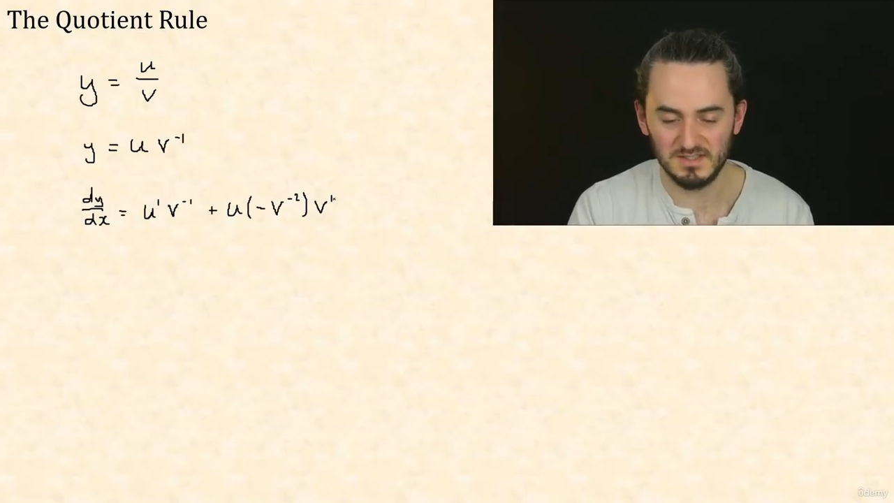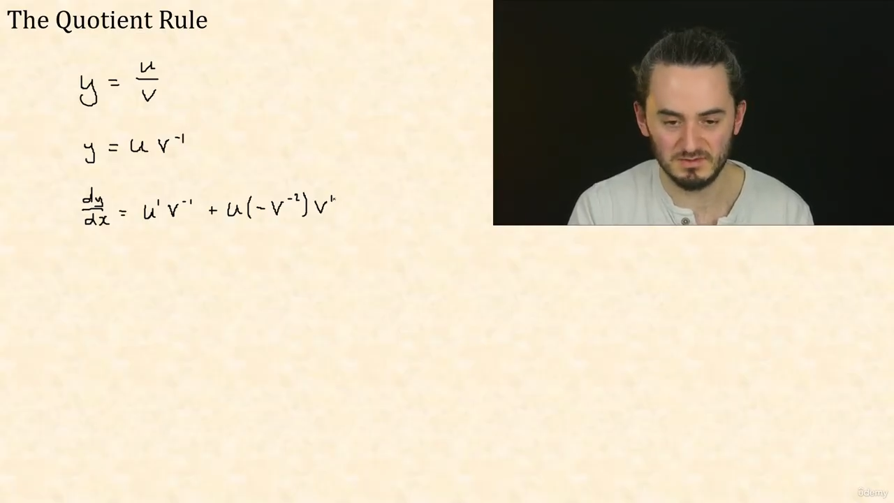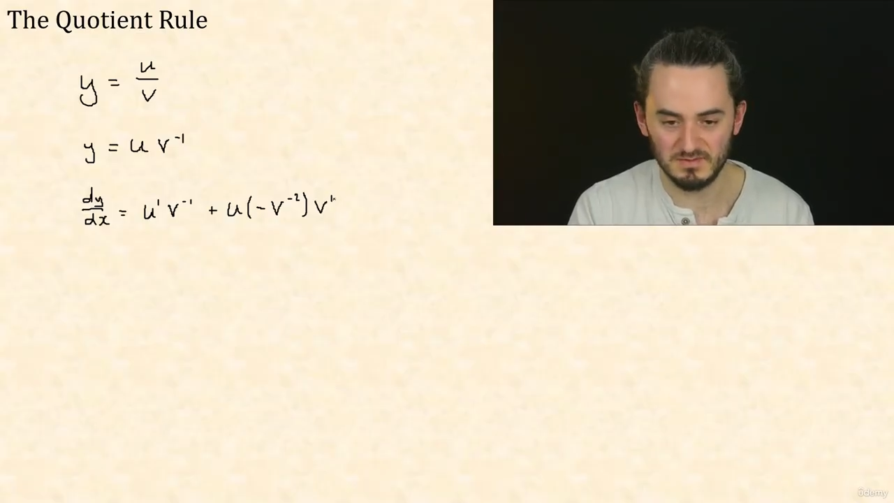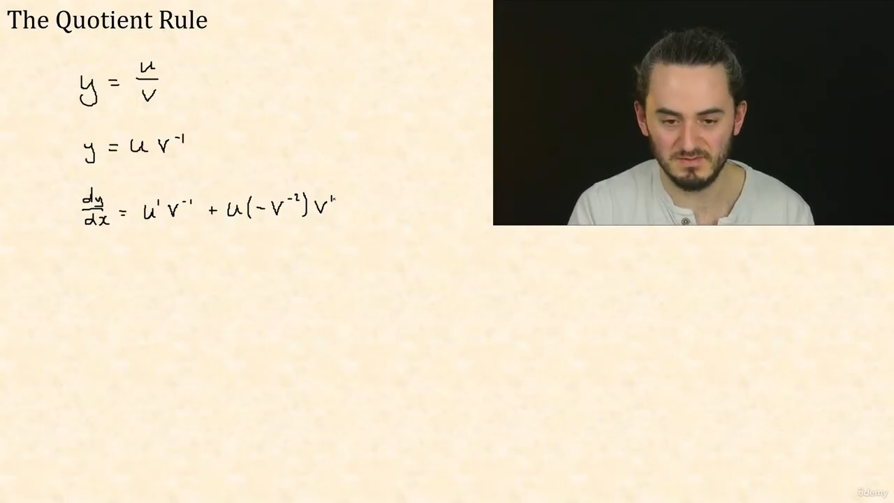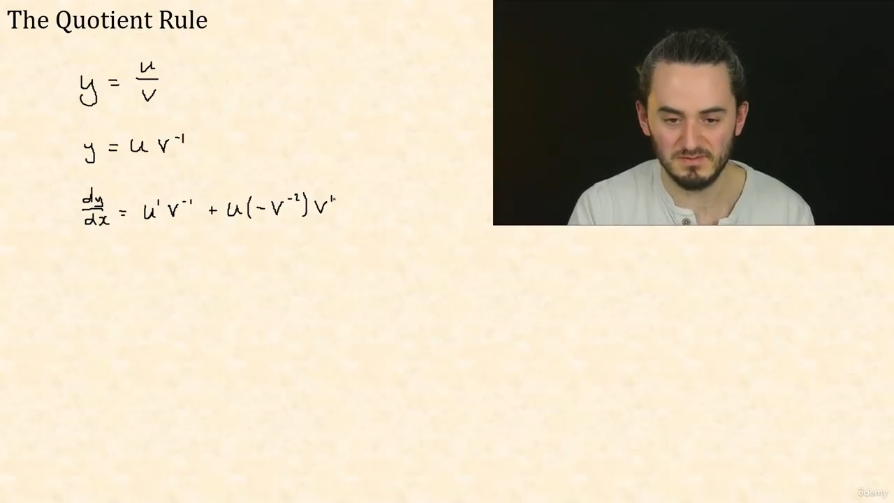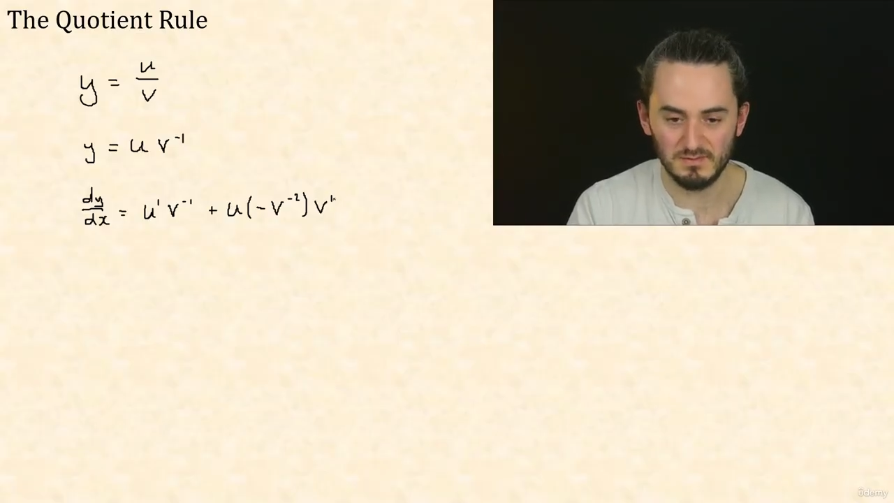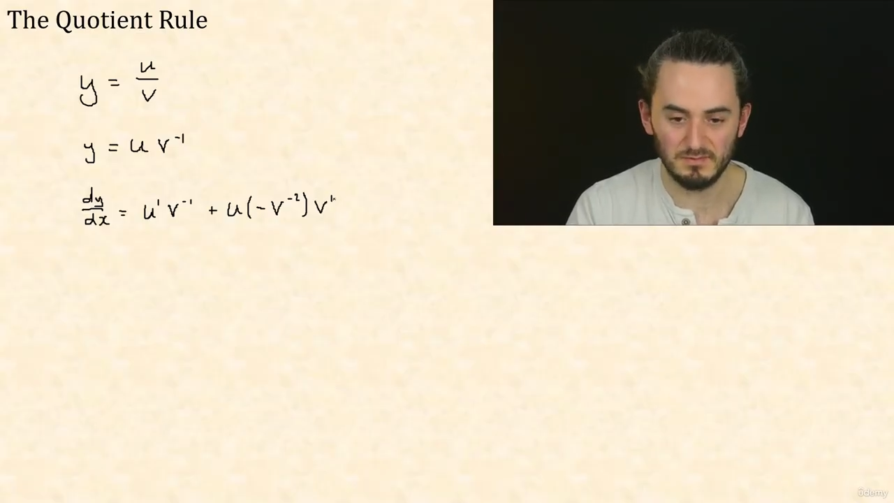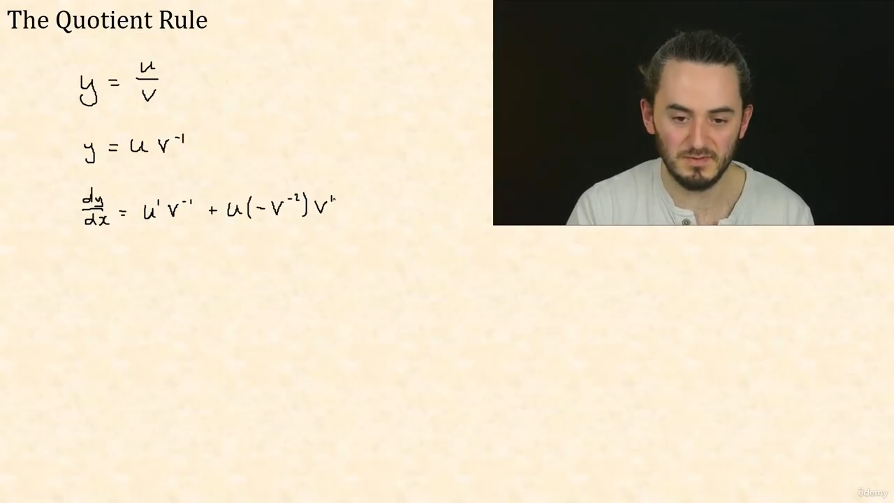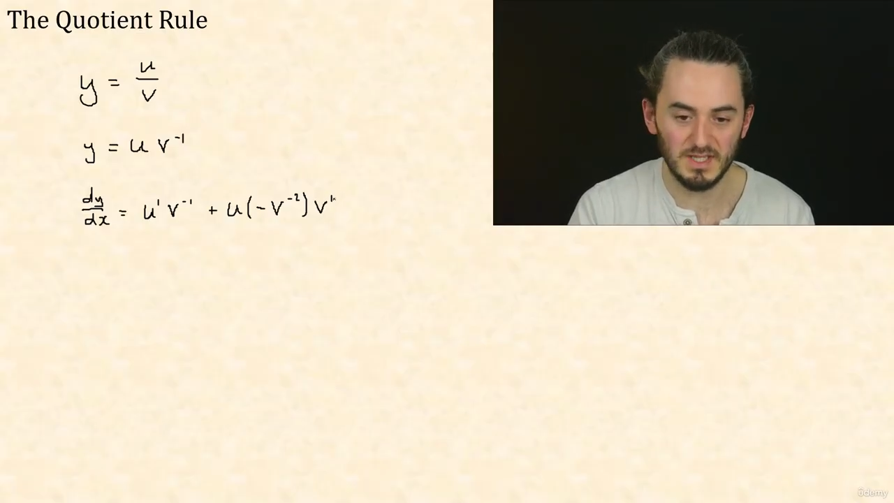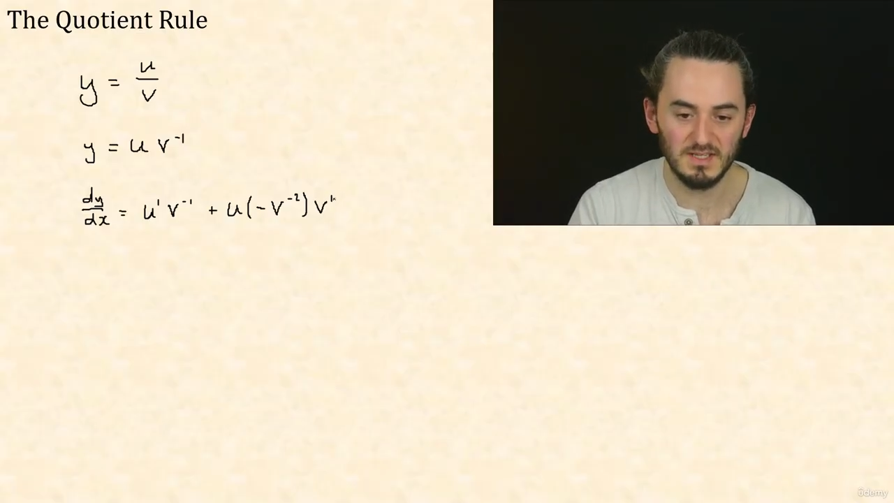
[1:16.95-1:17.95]
the derivative
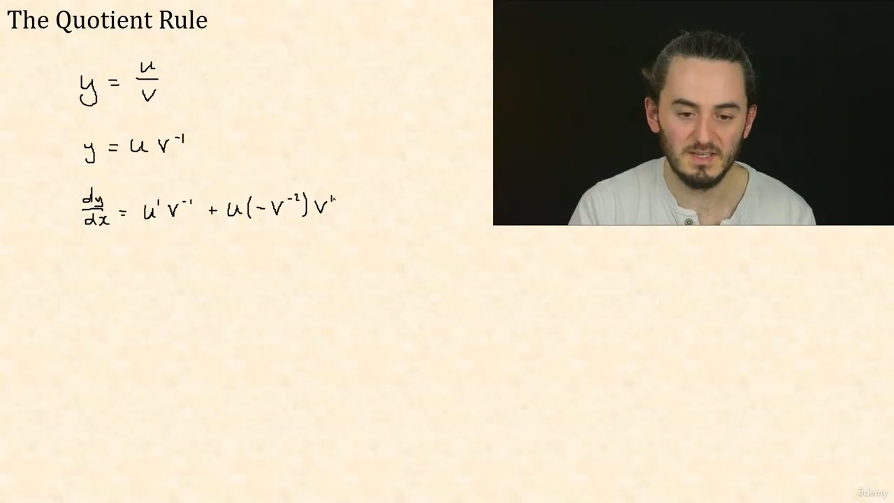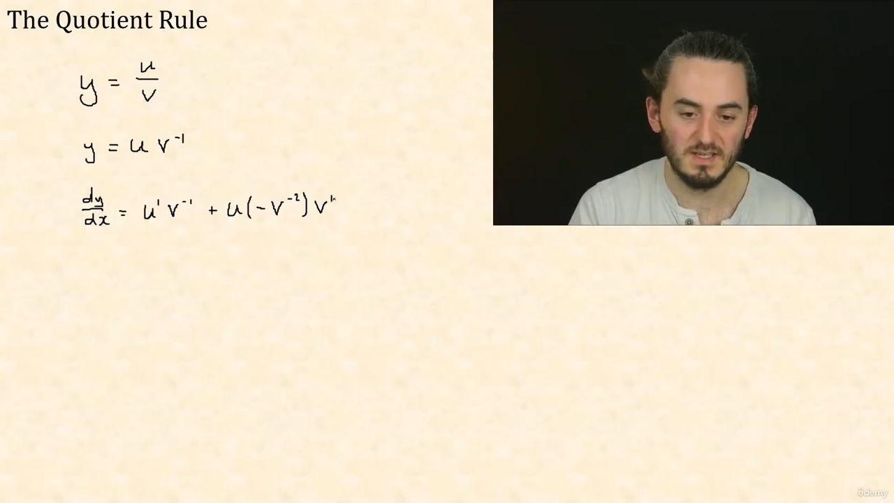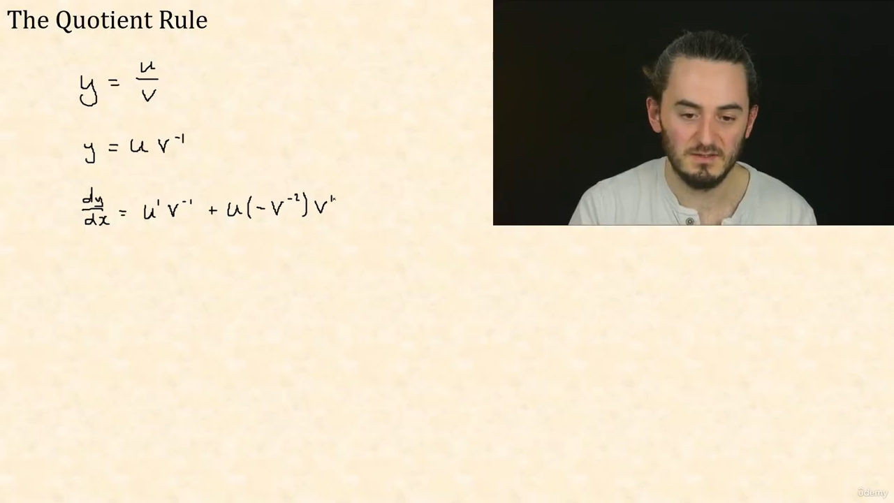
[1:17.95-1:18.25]
of v,